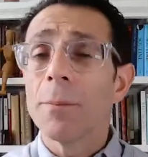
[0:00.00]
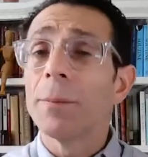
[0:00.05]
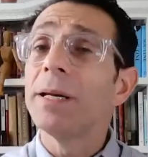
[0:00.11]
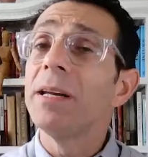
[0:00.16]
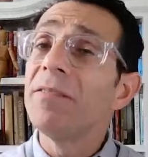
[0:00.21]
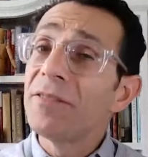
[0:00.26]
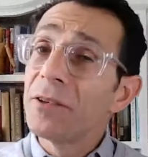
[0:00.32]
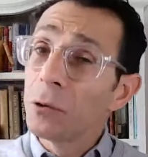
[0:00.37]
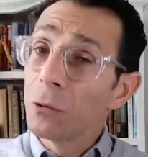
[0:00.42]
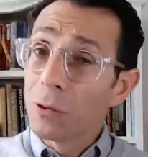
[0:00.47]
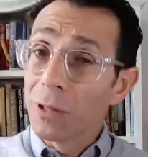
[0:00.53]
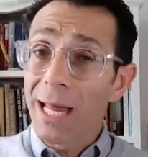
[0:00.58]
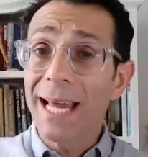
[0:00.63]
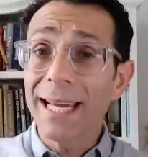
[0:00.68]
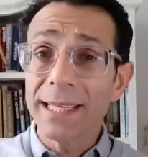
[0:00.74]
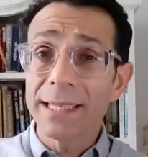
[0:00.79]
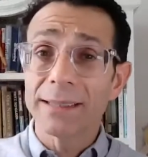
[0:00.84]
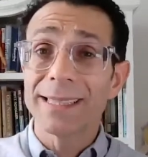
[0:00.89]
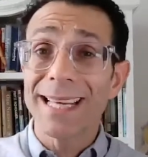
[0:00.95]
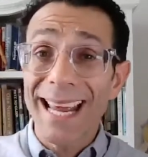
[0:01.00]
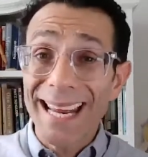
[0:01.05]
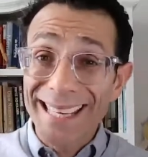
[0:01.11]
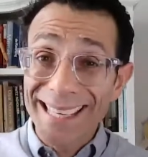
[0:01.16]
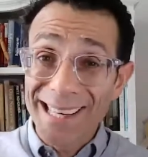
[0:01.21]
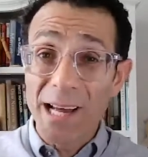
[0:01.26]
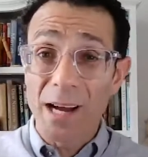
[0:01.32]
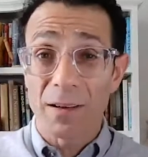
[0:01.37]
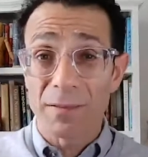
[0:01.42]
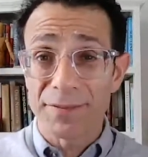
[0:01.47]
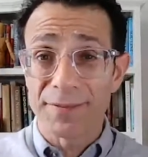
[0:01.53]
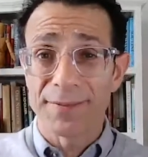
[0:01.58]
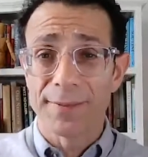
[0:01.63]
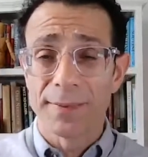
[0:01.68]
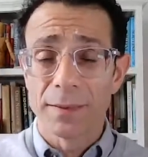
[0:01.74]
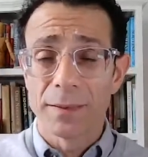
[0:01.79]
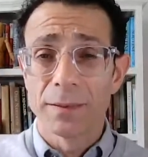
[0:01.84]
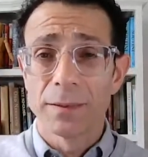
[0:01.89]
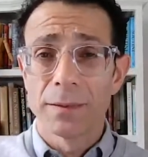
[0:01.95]
But if you like it
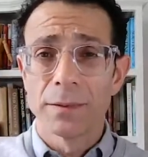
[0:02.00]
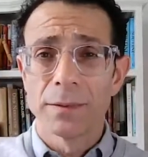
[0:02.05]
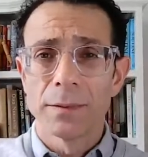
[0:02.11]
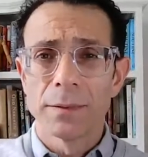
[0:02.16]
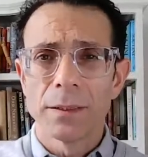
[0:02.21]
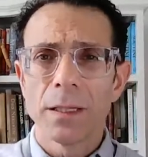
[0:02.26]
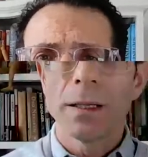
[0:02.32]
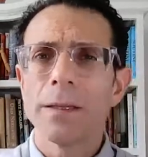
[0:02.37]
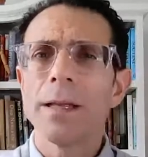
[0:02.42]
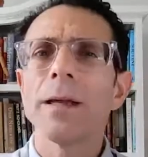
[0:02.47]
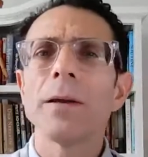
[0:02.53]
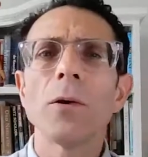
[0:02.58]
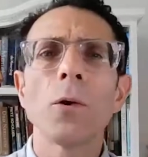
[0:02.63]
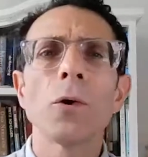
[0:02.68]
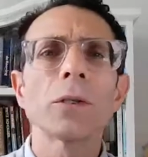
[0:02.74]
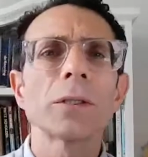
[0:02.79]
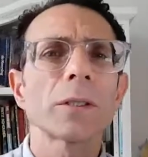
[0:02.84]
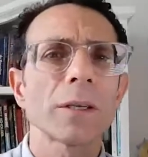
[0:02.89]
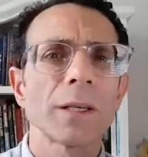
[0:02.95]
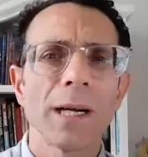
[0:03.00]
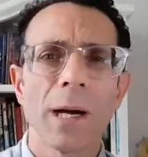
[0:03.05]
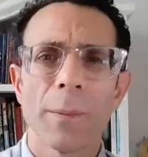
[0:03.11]
enough, then order